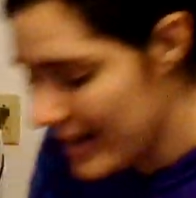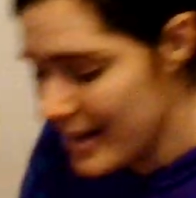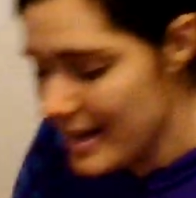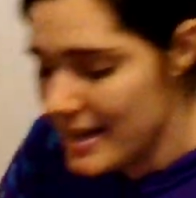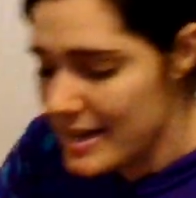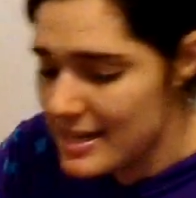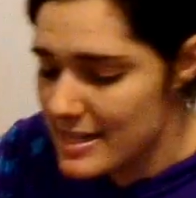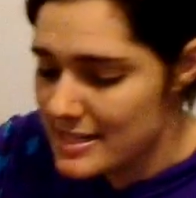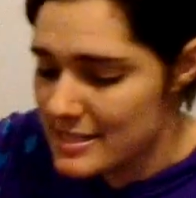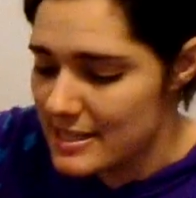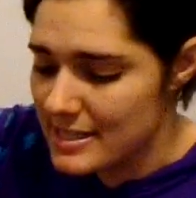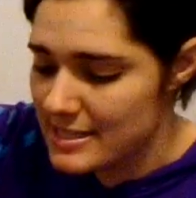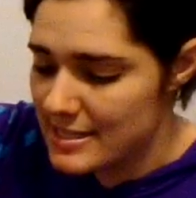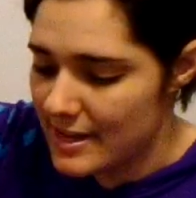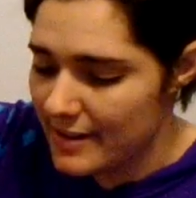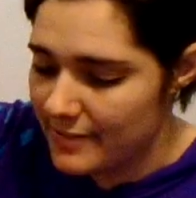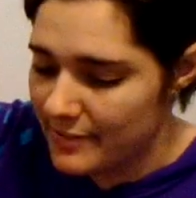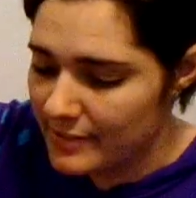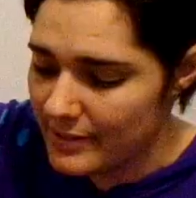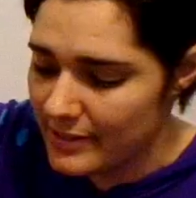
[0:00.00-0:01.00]
it is
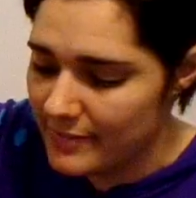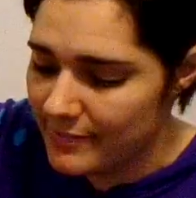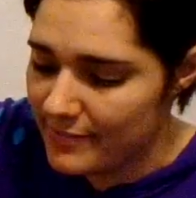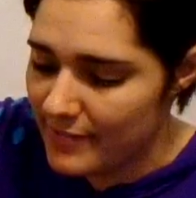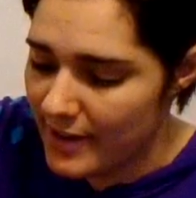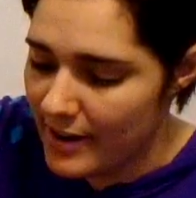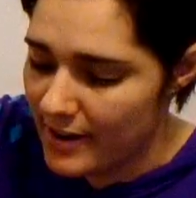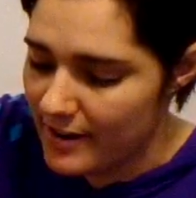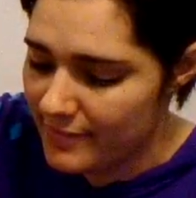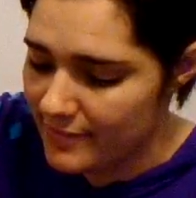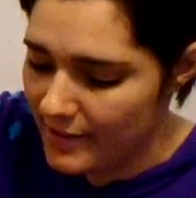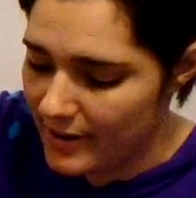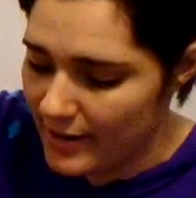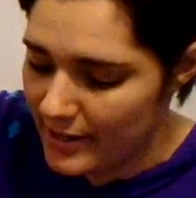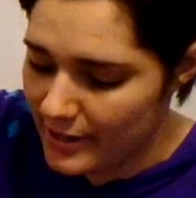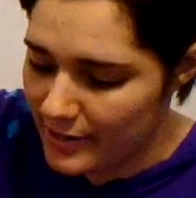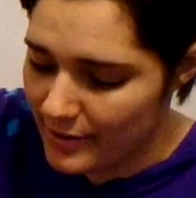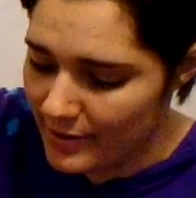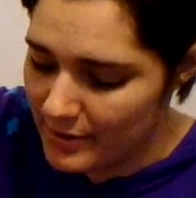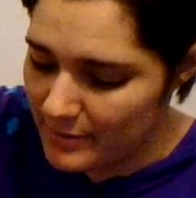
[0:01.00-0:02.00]
definitely very,
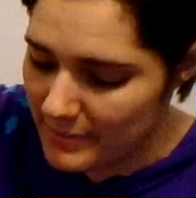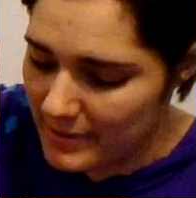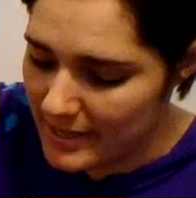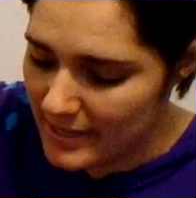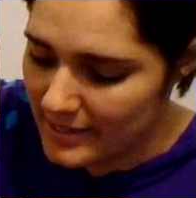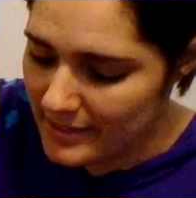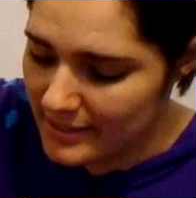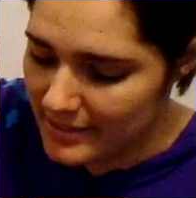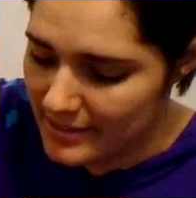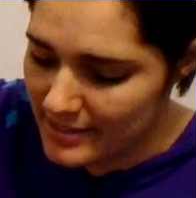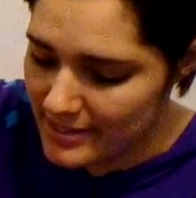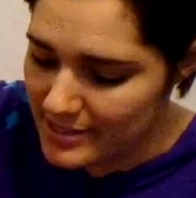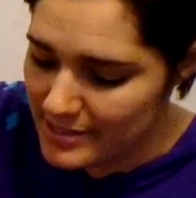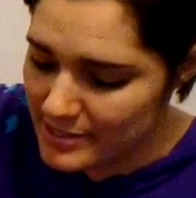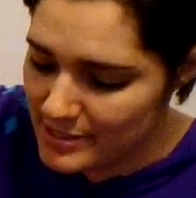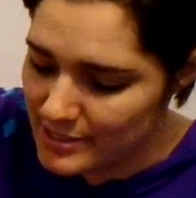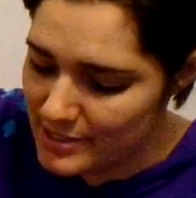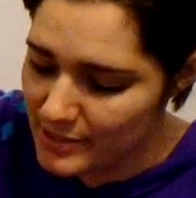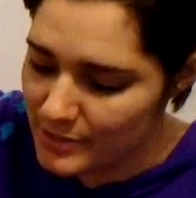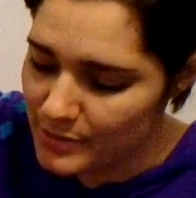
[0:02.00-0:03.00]
very creamy. There is
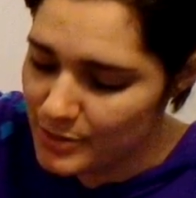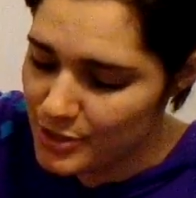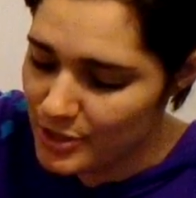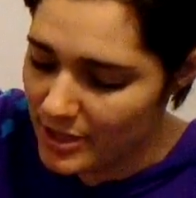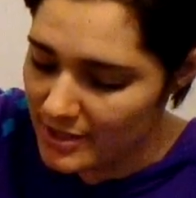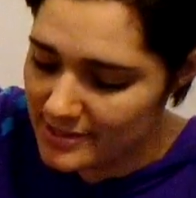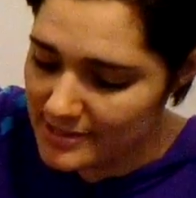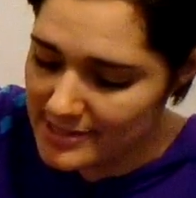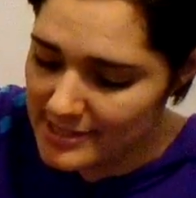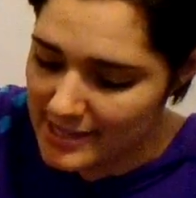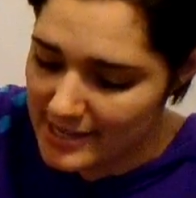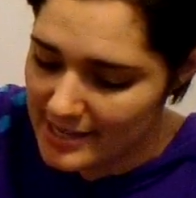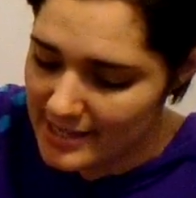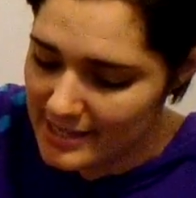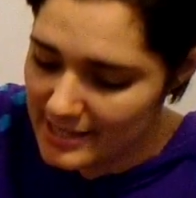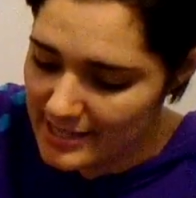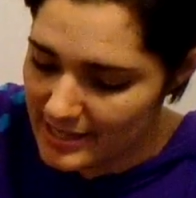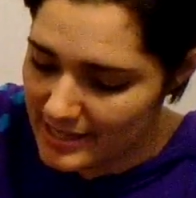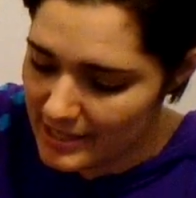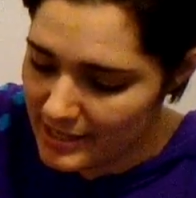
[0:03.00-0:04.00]
still chunks
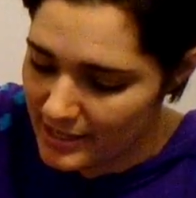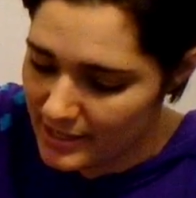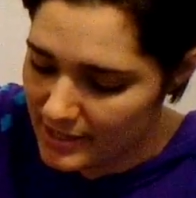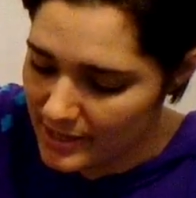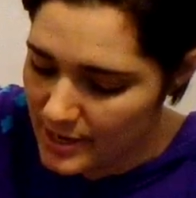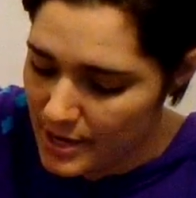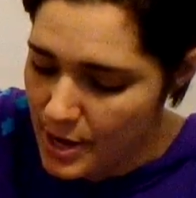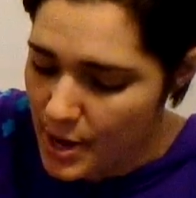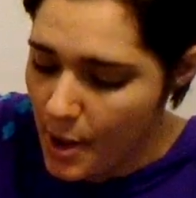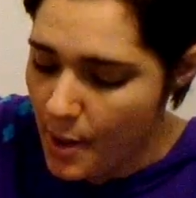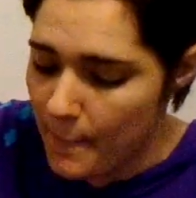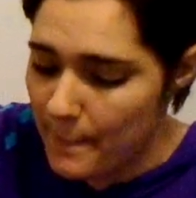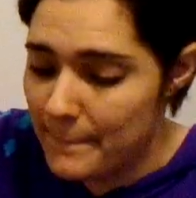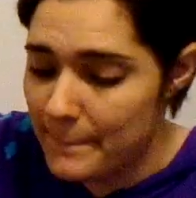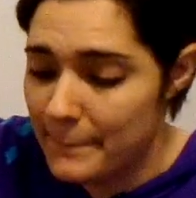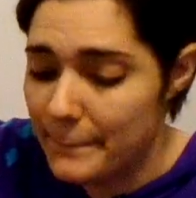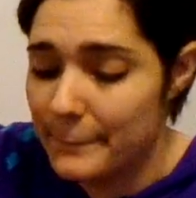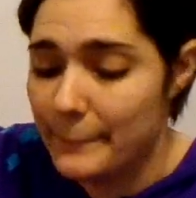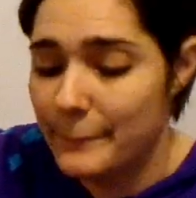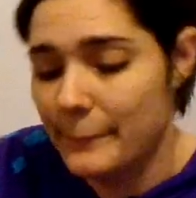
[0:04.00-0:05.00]
in here,
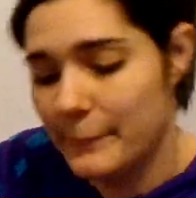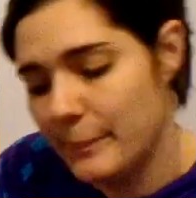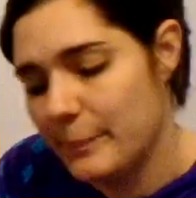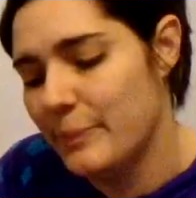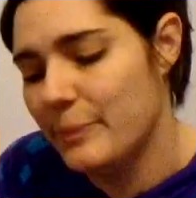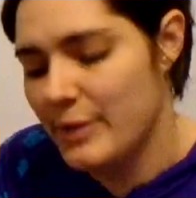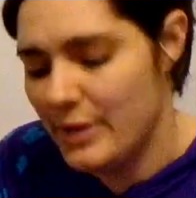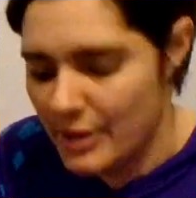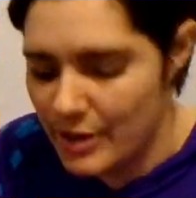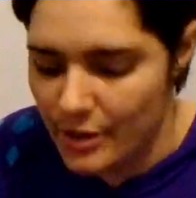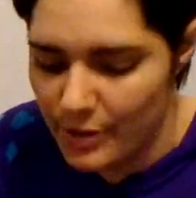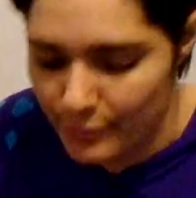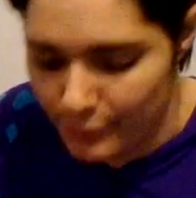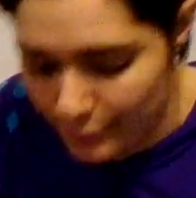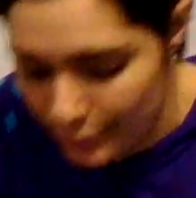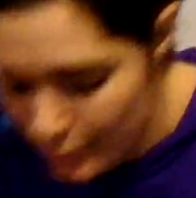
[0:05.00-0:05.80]
you know,